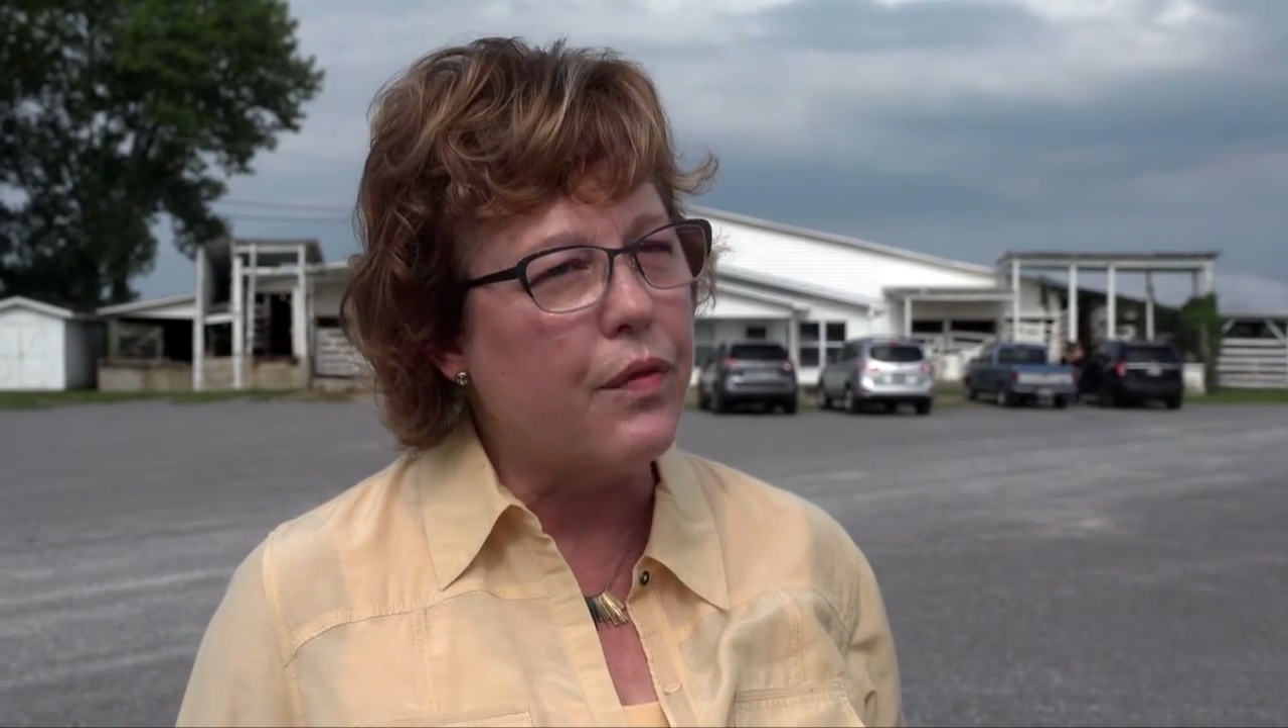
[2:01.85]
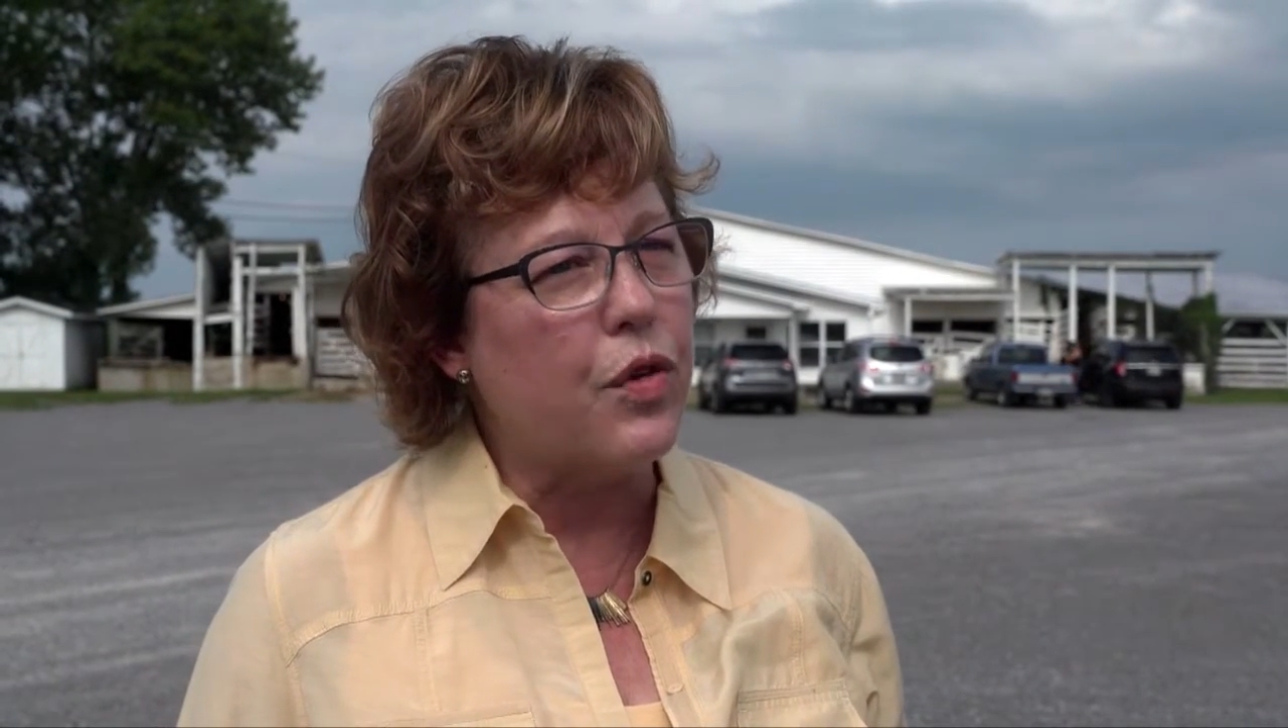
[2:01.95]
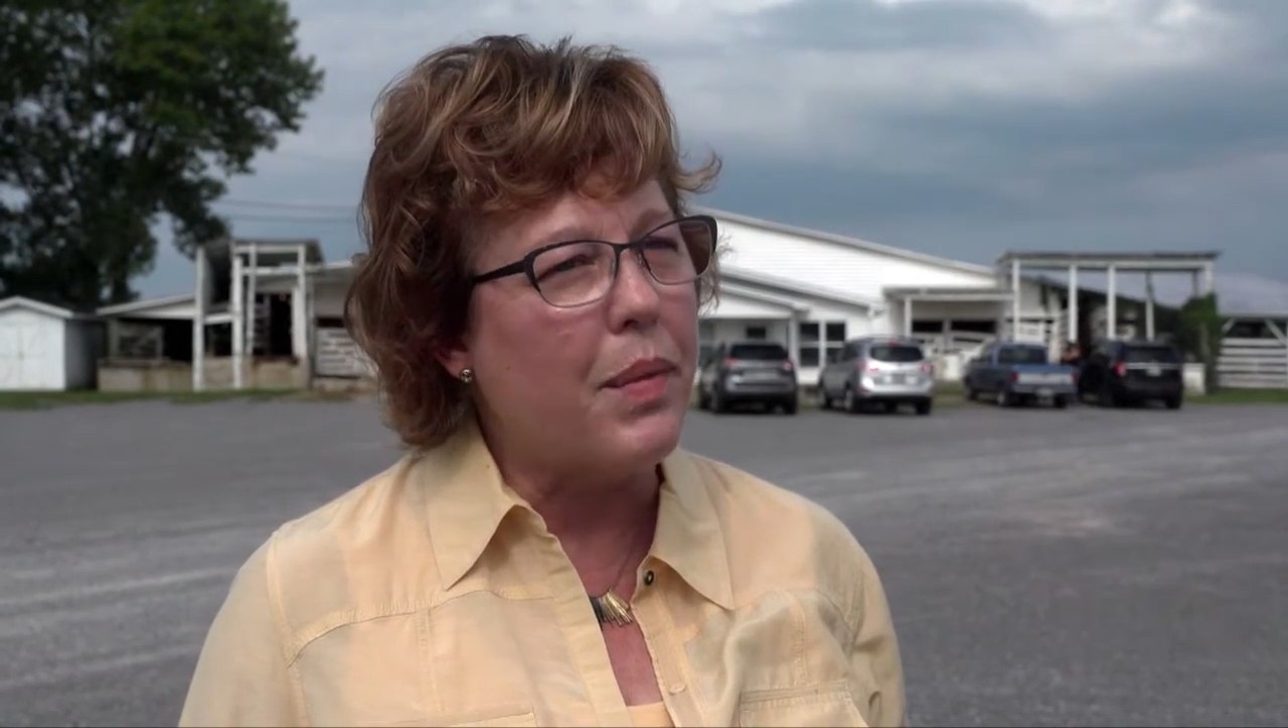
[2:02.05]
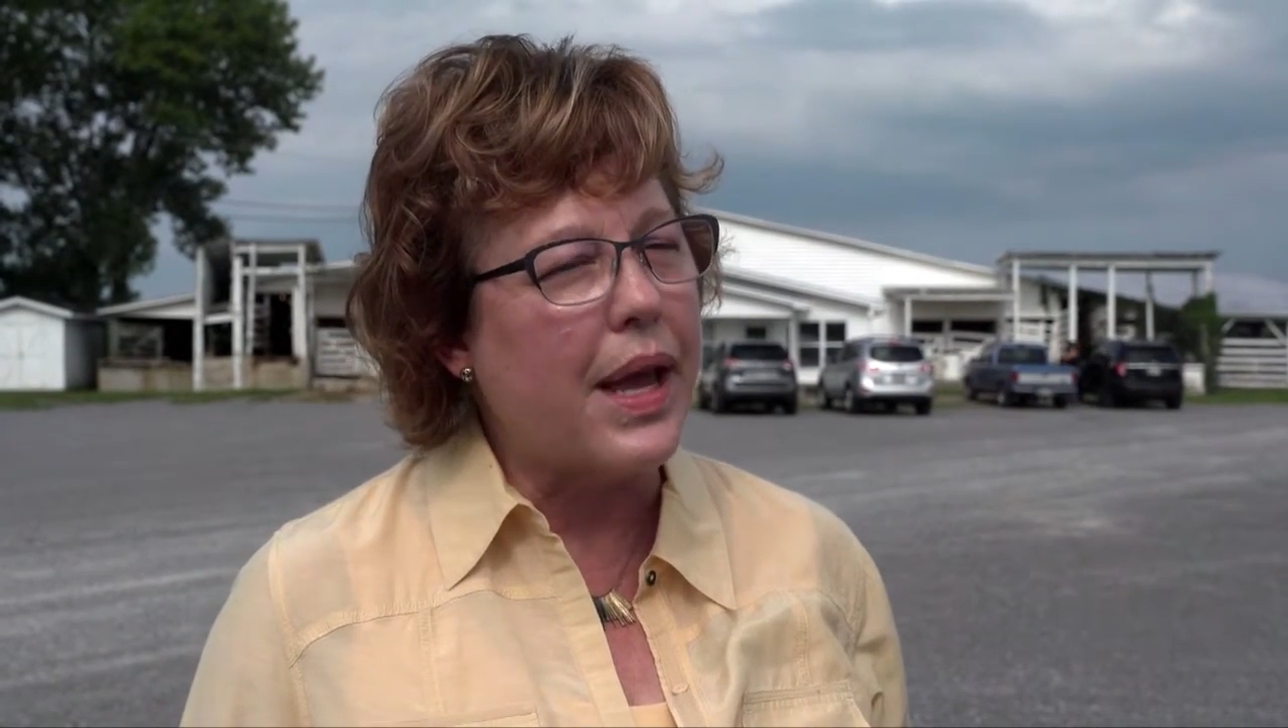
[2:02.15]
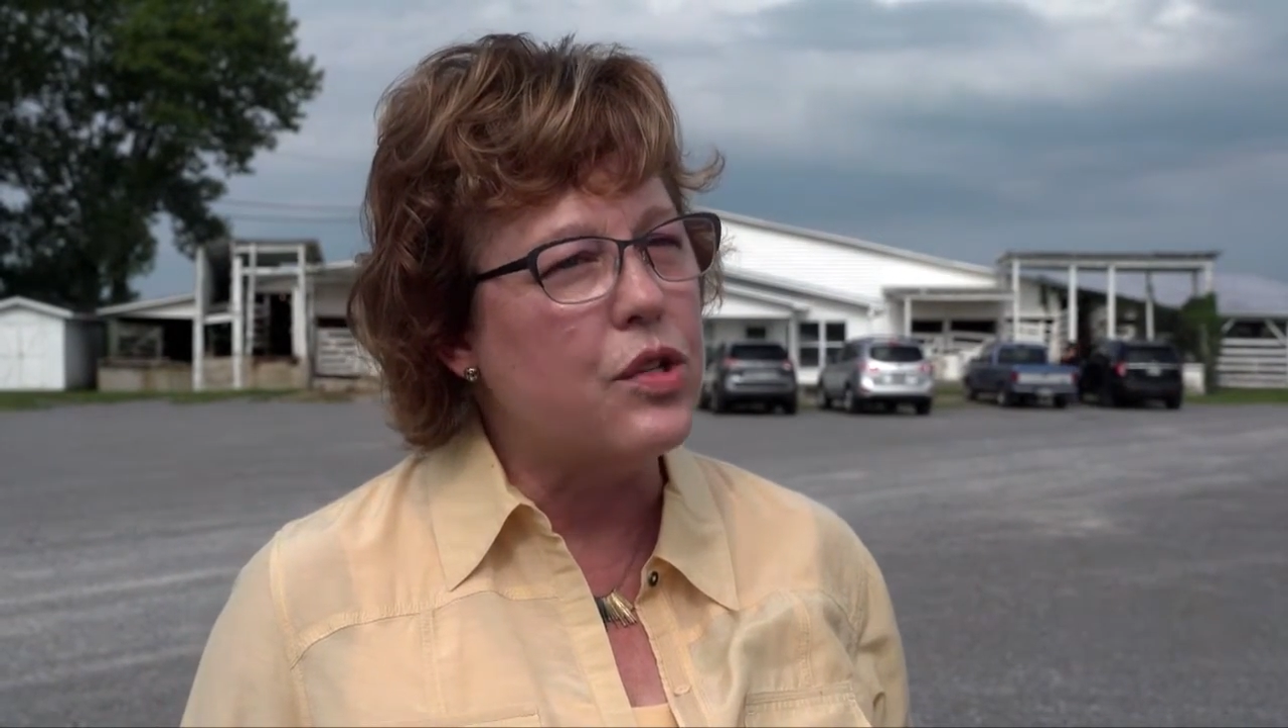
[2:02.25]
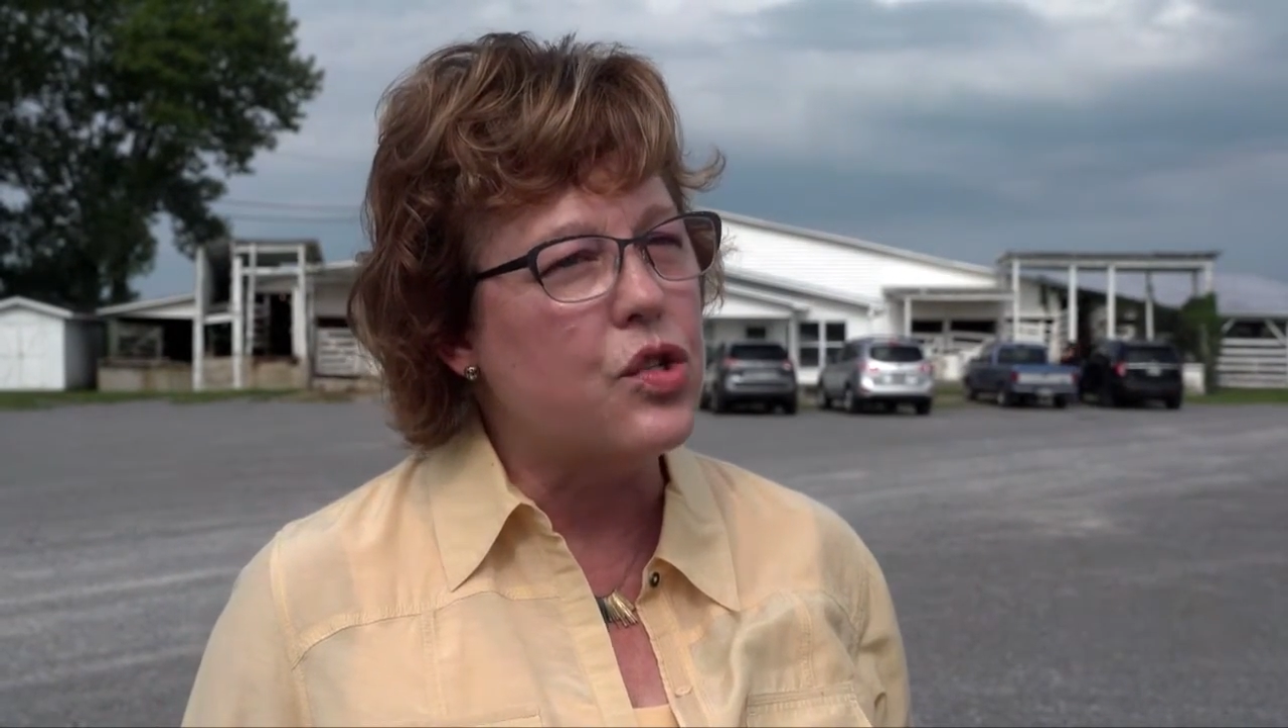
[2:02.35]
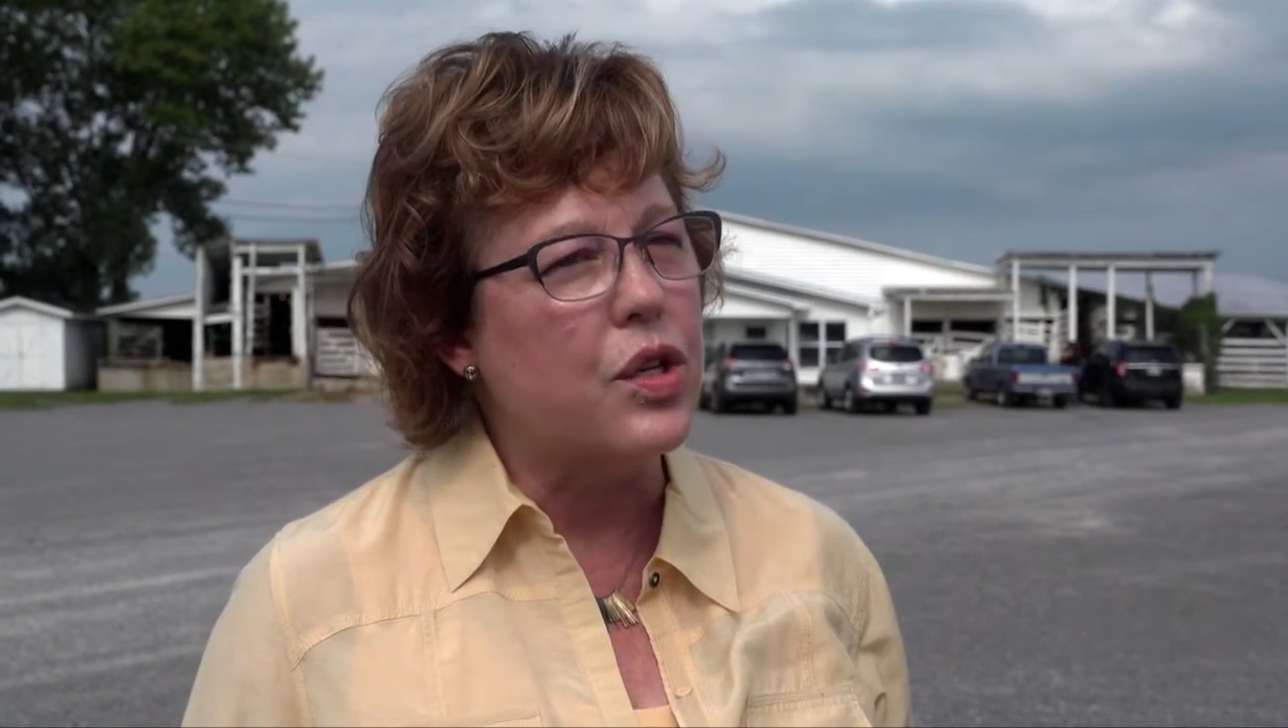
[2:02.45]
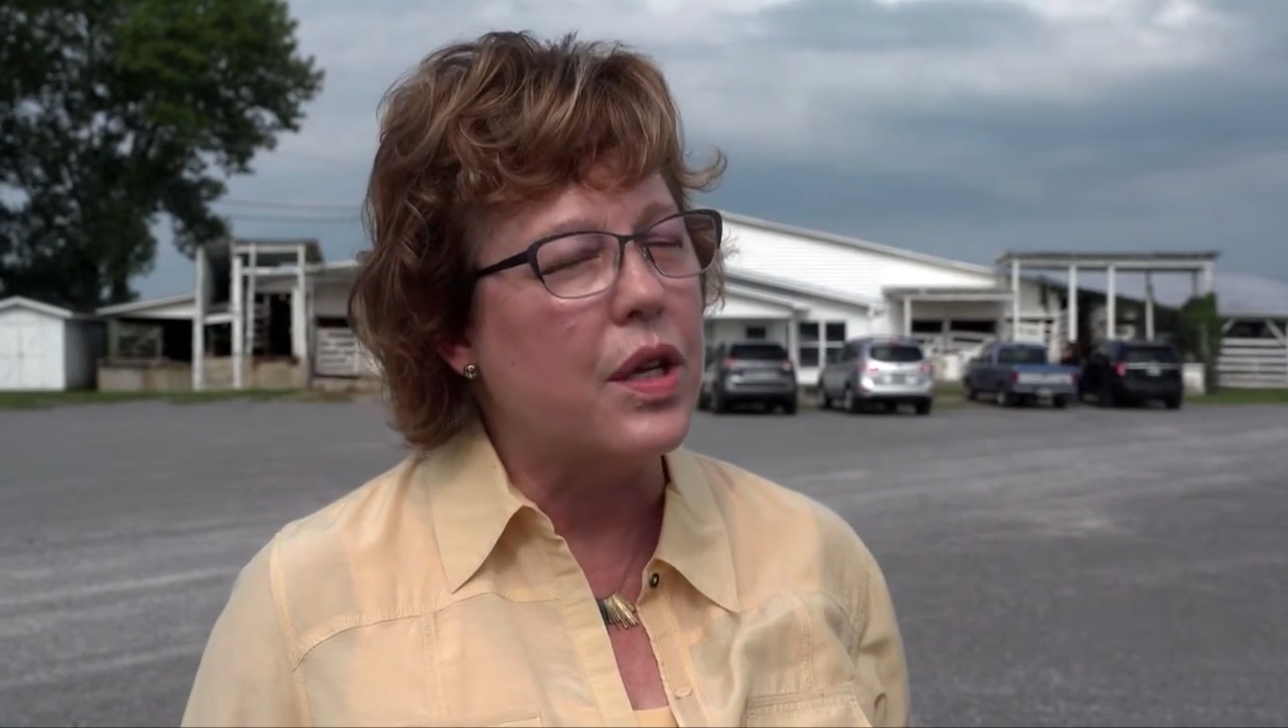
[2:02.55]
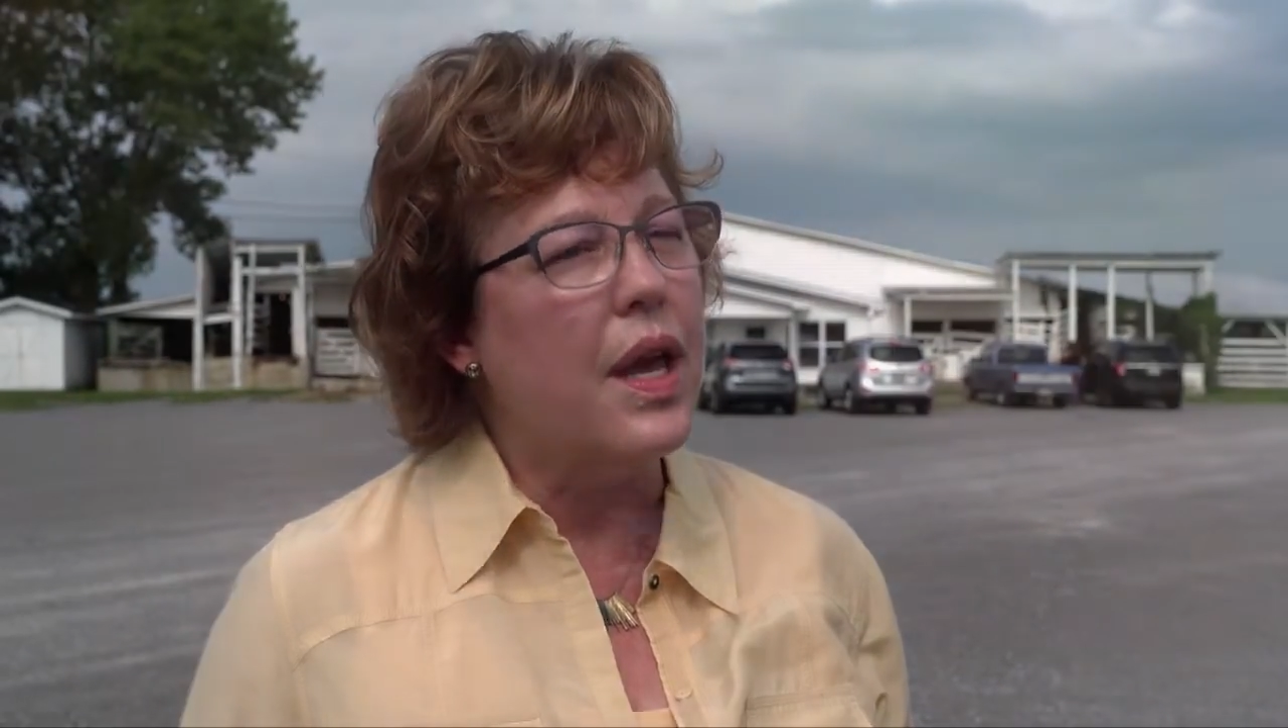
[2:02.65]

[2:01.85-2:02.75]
information